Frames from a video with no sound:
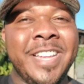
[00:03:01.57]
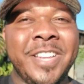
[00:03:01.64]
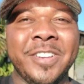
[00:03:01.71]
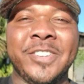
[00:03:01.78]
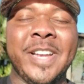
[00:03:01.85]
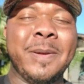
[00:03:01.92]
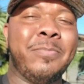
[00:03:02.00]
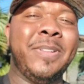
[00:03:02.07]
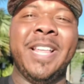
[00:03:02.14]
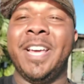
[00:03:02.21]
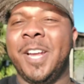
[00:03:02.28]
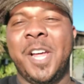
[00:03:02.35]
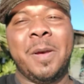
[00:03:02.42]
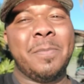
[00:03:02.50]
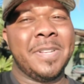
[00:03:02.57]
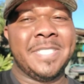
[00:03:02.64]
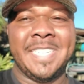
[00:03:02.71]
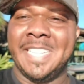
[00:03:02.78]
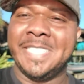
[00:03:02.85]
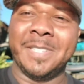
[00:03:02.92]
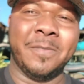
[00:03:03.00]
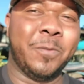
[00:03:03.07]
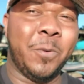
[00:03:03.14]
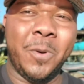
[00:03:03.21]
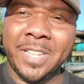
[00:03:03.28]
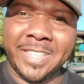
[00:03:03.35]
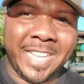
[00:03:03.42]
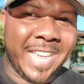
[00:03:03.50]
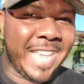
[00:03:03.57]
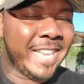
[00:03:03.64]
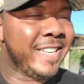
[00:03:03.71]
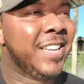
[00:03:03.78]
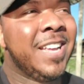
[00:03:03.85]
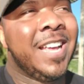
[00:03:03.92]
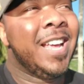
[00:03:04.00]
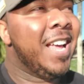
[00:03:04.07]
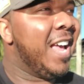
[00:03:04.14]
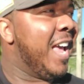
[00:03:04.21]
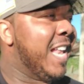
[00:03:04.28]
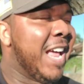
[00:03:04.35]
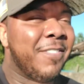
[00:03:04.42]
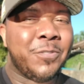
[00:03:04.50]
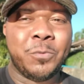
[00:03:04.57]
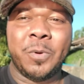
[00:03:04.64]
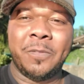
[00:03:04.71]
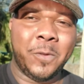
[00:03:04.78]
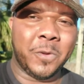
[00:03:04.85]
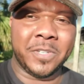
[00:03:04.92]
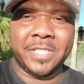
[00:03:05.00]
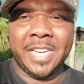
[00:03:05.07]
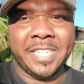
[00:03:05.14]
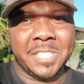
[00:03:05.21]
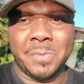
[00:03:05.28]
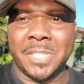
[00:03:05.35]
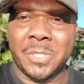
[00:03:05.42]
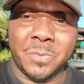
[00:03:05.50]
You're trying to play it off. I said, let's avoid that. And after what Florida State just went